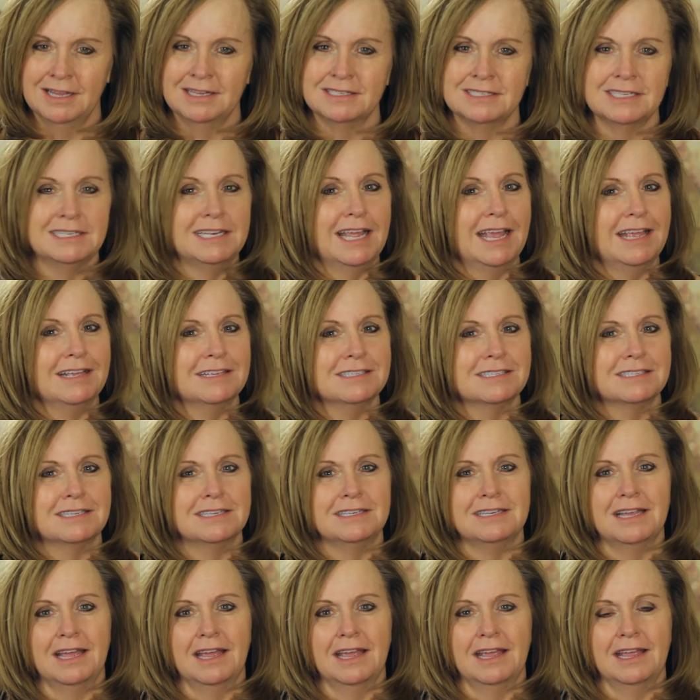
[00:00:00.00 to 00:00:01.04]
Today is
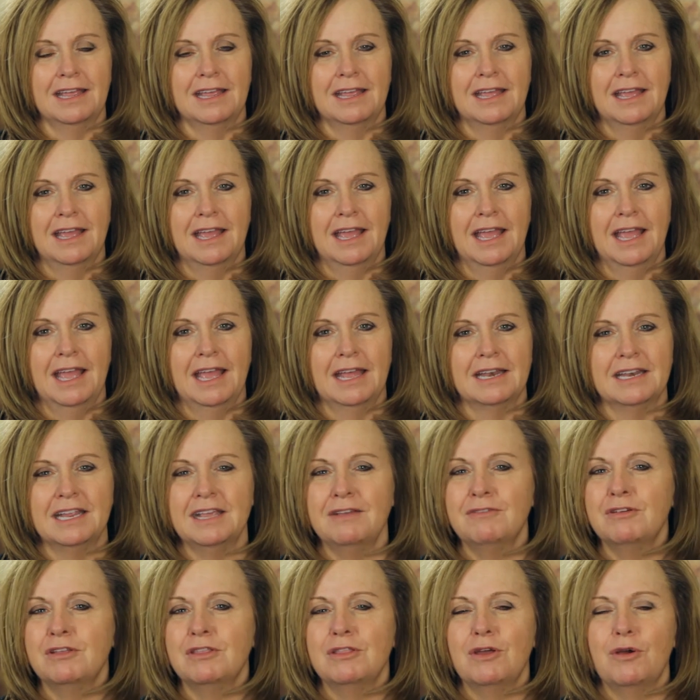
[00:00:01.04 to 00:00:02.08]
today, and
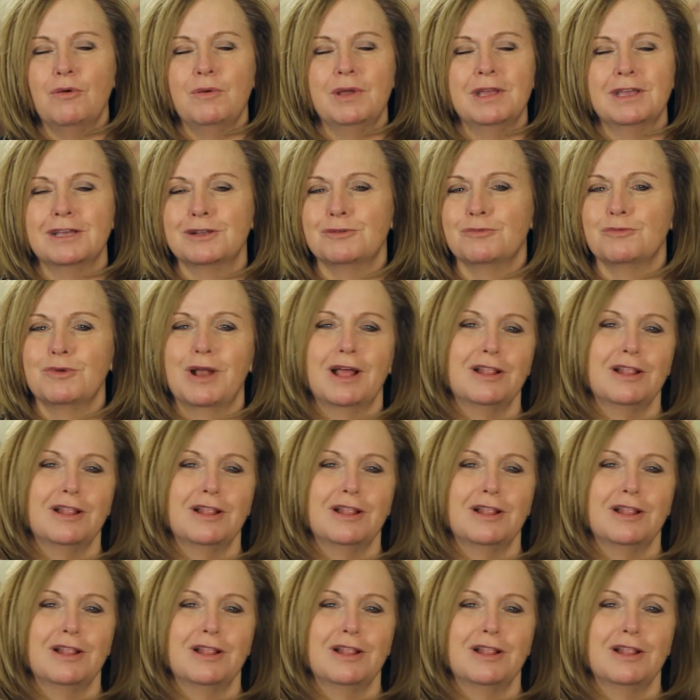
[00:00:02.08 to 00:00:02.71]
even though we can